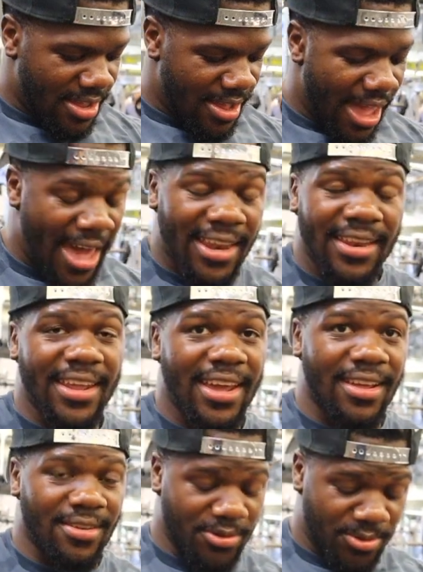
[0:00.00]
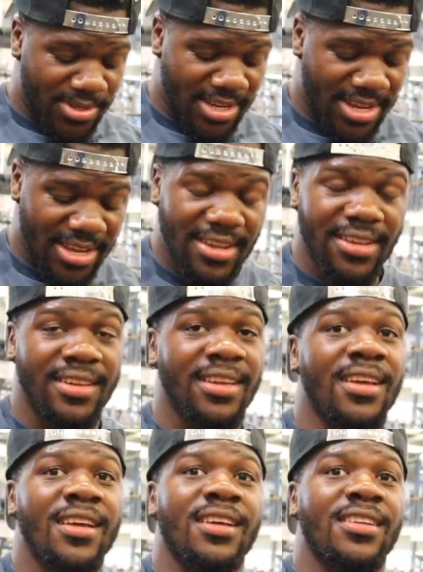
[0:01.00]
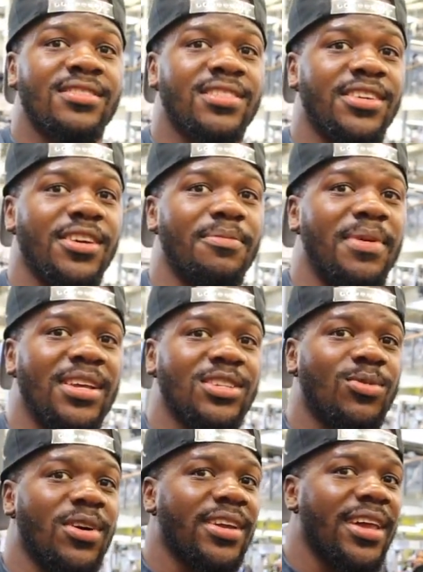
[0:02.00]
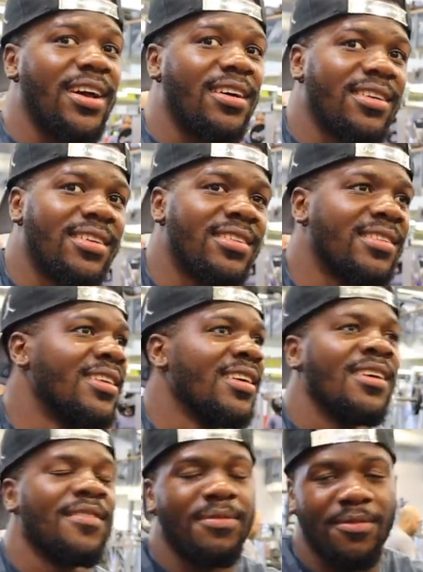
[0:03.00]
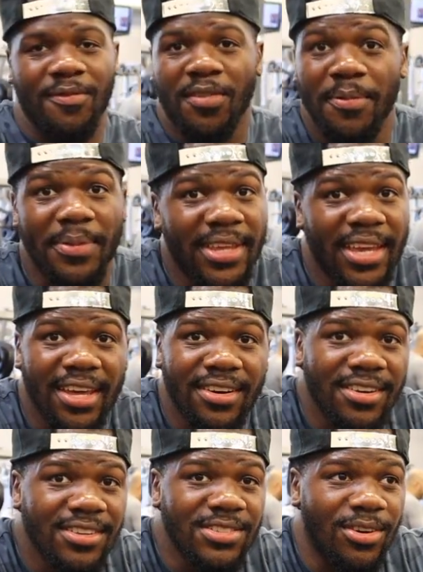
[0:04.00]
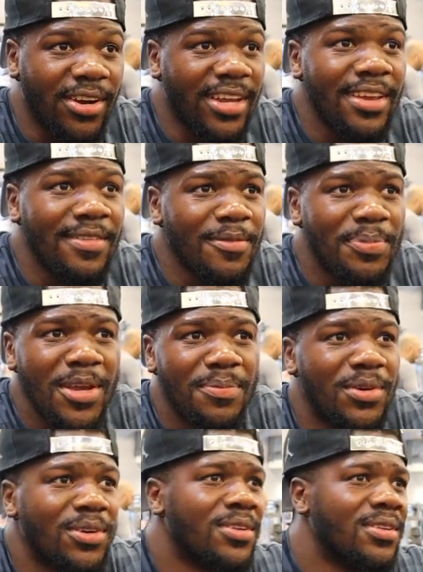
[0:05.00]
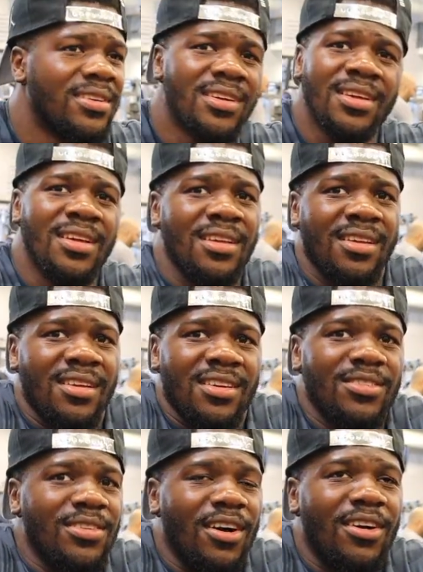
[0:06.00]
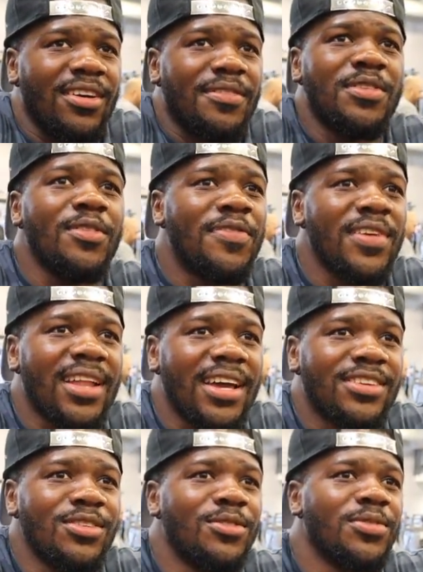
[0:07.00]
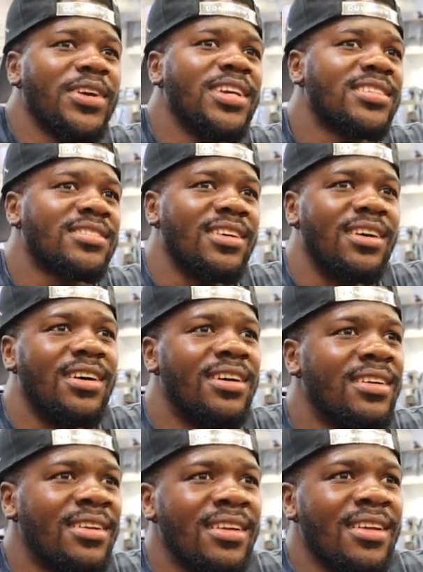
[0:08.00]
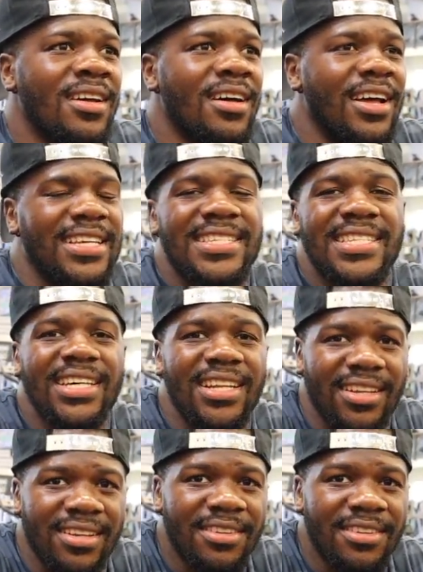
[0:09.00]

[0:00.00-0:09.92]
adding that routine to your bench workout for beginners or even people, you know, if you feel like you've reached a ceiling,